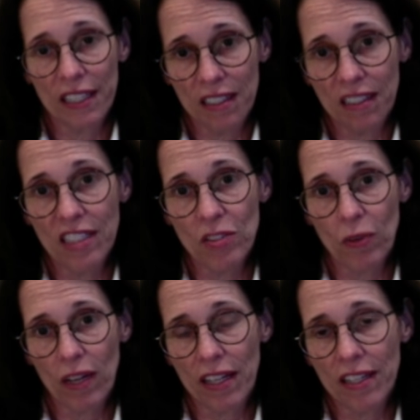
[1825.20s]
That's
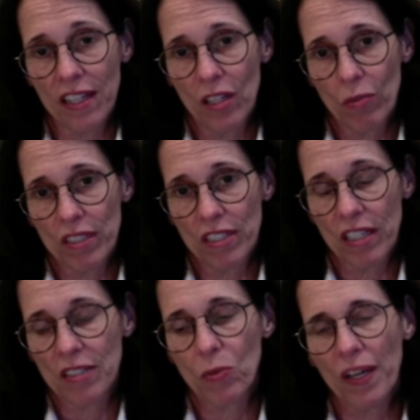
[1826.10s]
why we saw
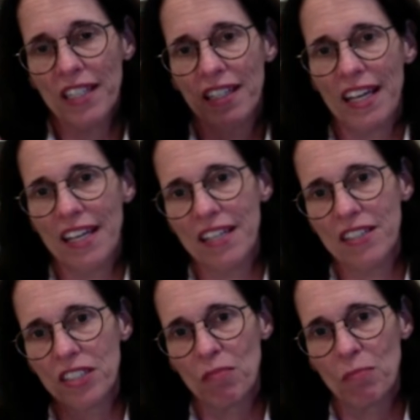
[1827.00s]
it's weight and
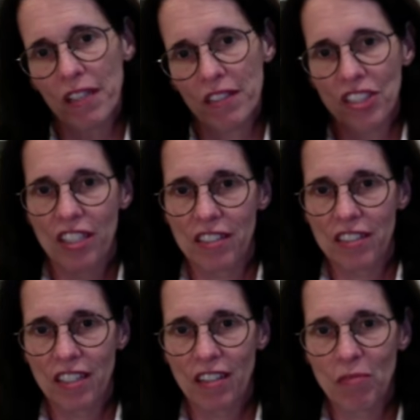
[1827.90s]
age and male gender,
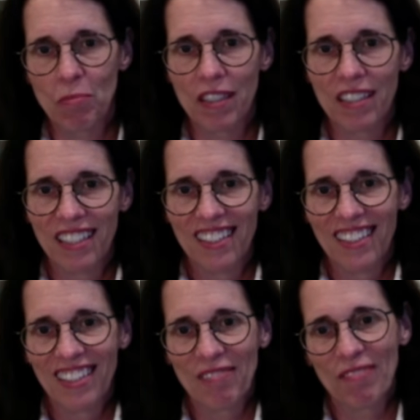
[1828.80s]
sorry. But,
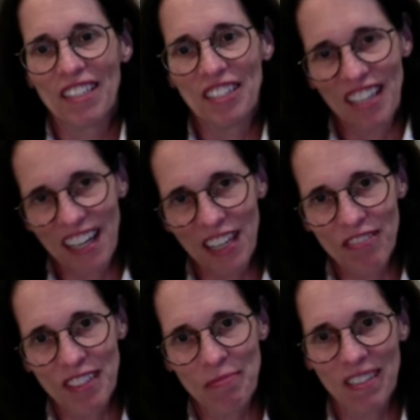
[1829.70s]
and you're not
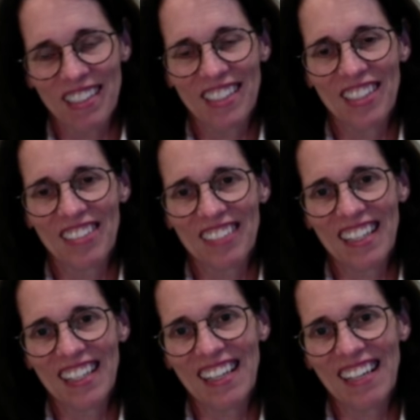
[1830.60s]
heavy, but,
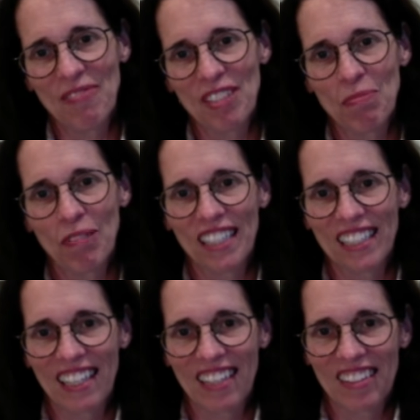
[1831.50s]
I'm just pointing it
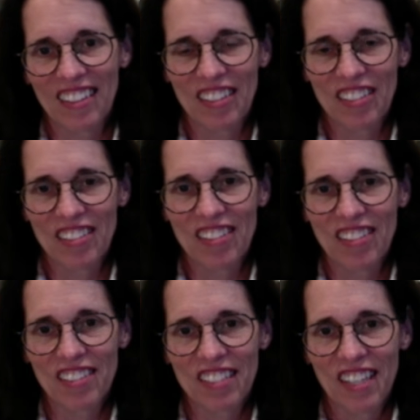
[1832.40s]
out that
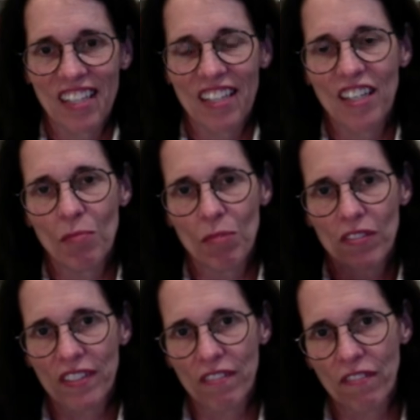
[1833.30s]
there's a number of
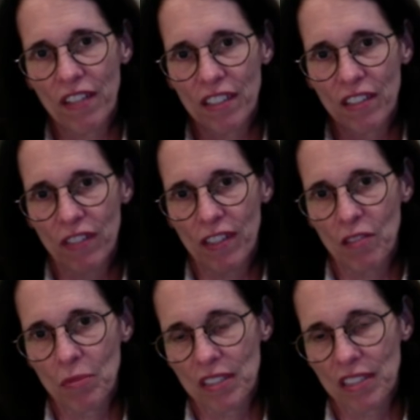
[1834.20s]
confounding
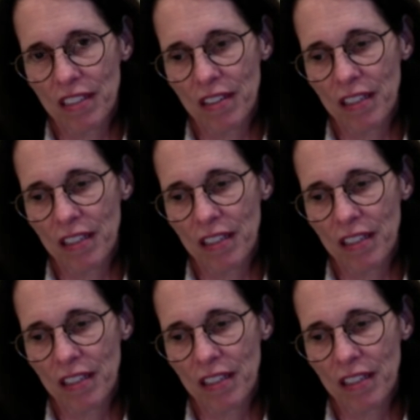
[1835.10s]
variables here